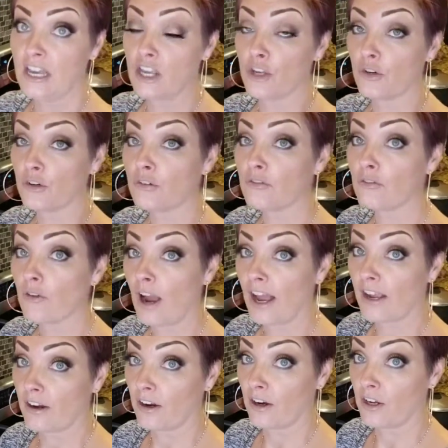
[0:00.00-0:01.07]
your
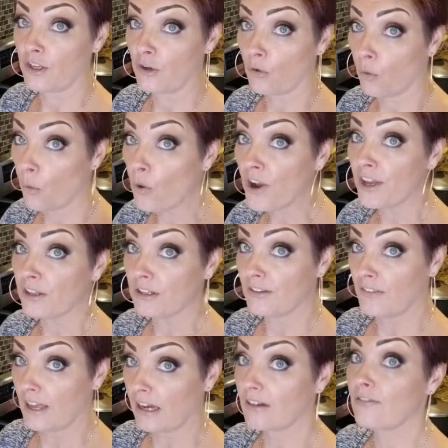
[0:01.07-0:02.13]
fryer, your oil
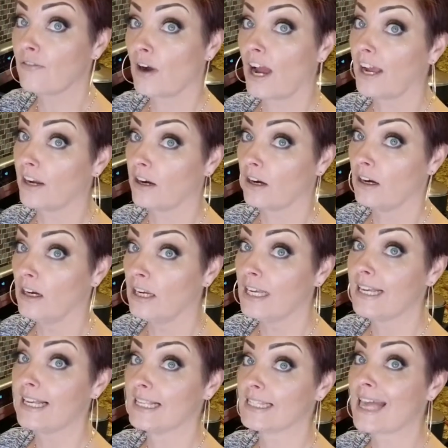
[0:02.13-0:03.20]
in that fryer
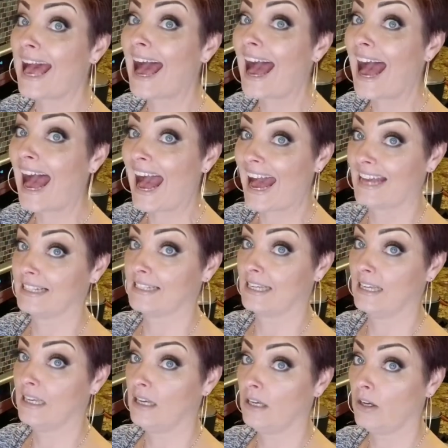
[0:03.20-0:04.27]
is hot,
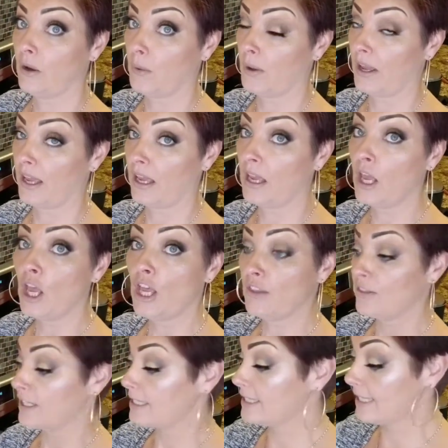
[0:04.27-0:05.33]
okay?
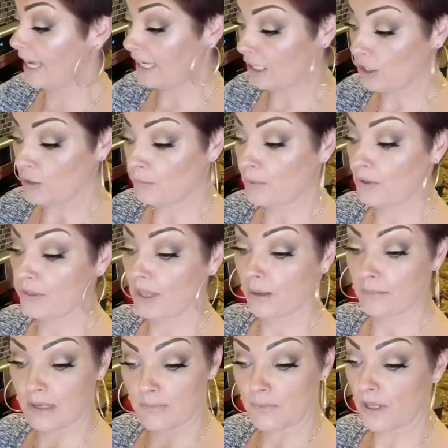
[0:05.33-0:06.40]
The second you put
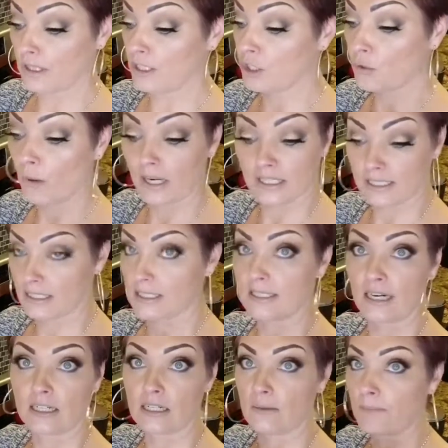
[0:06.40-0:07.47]
that meatball in, you want it to
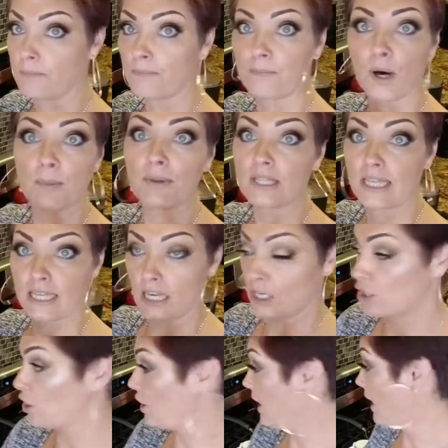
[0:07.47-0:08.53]
start bubbling and
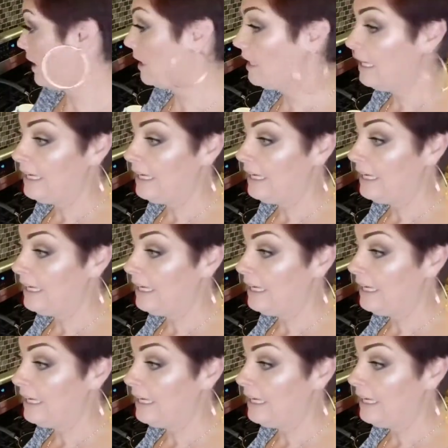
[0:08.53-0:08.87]
cooking.